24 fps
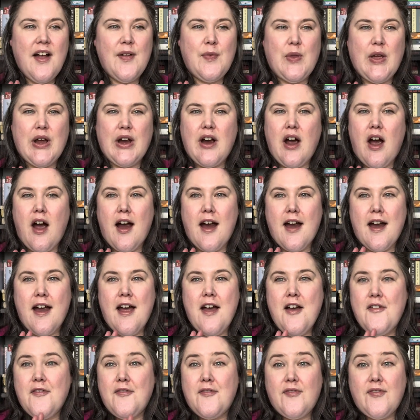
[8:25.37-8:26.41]
there are
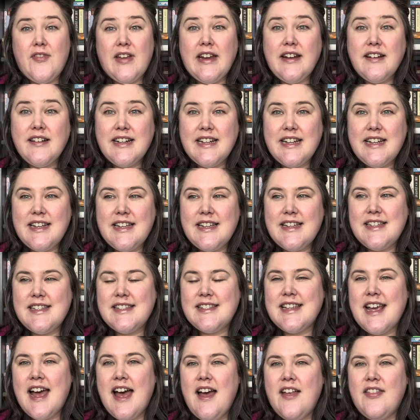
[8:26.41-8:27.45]

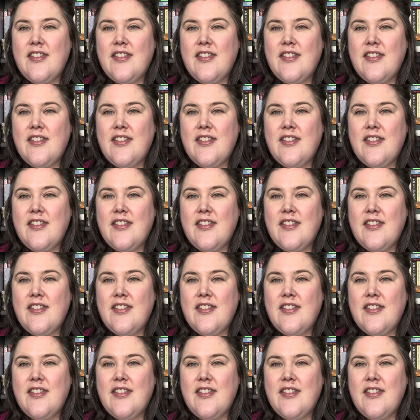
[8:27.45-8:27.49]
fairies,